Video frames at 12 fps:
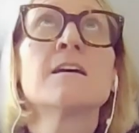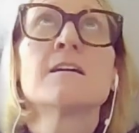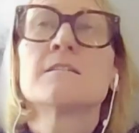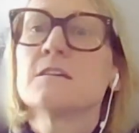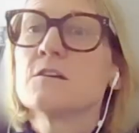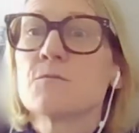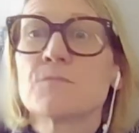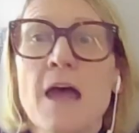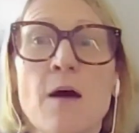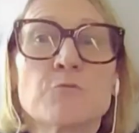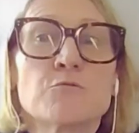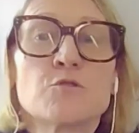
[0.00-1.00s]
you know,
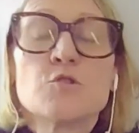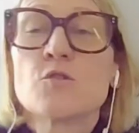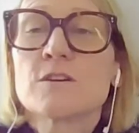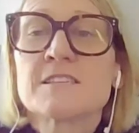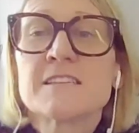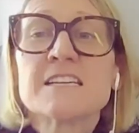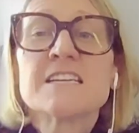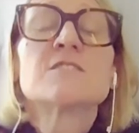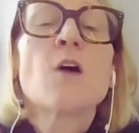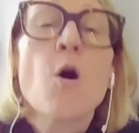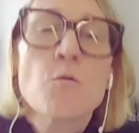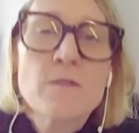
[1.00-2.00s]
how New York City
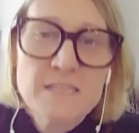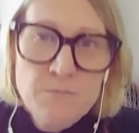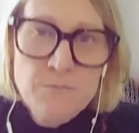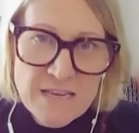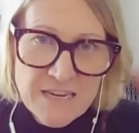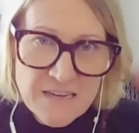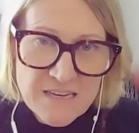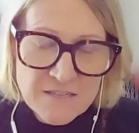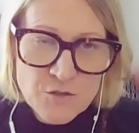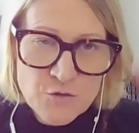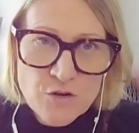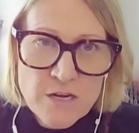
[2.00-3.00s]
is always making
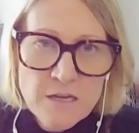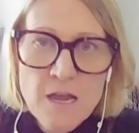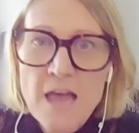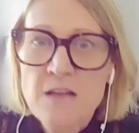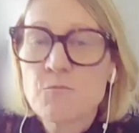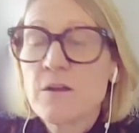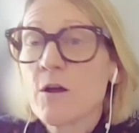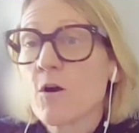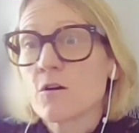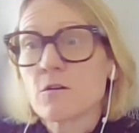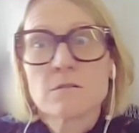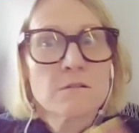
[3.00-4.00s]
history. And we
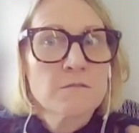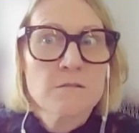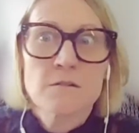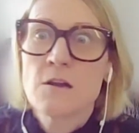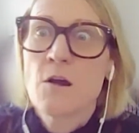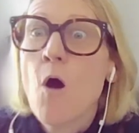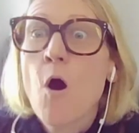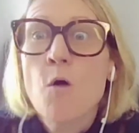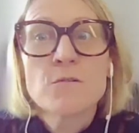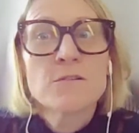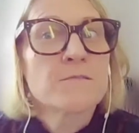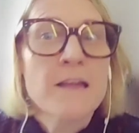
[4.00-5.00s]
are, you know,
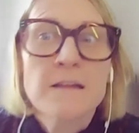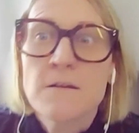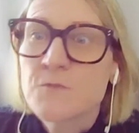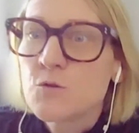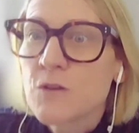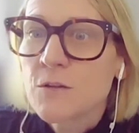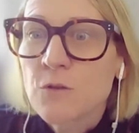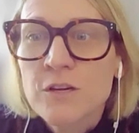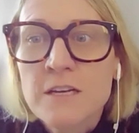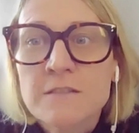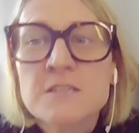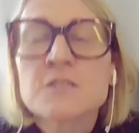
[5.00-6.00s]
all like, if you can
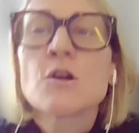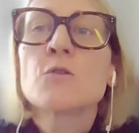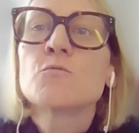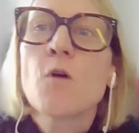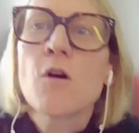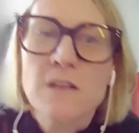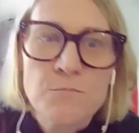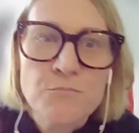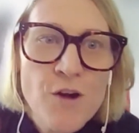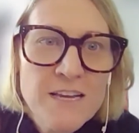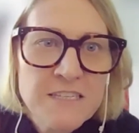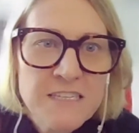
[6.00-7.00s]
look at the Stonewall
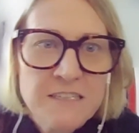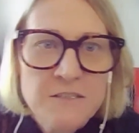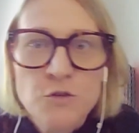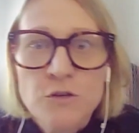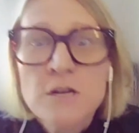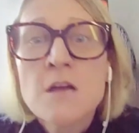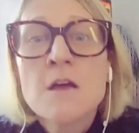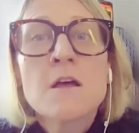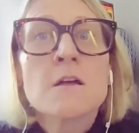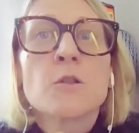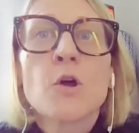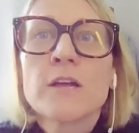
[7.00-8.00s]
uprisings or
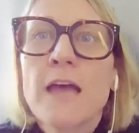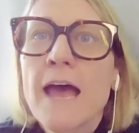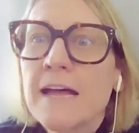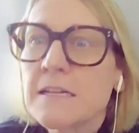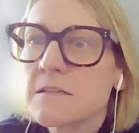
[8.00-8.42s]
look at